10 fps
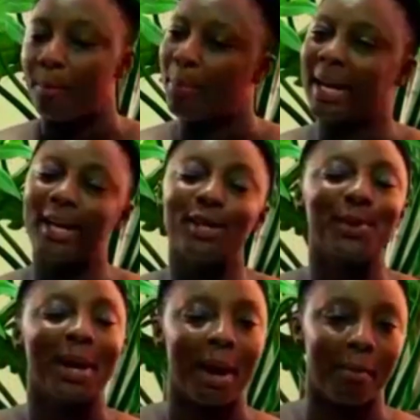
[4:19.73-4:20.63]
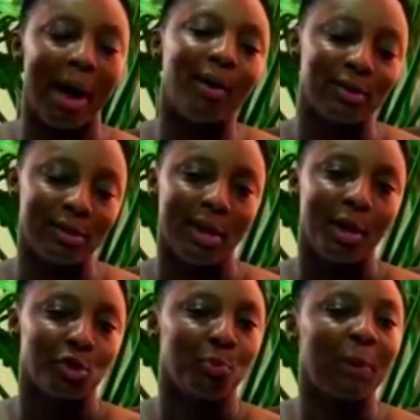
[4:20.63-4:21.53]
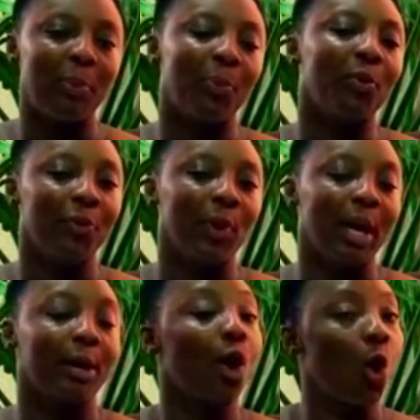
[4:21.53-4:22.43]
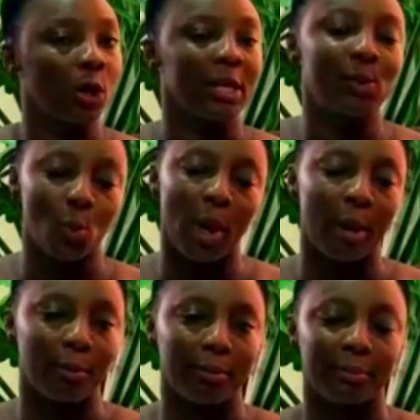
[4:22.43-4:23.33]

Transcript: But I need to come out to make people feel like all is well.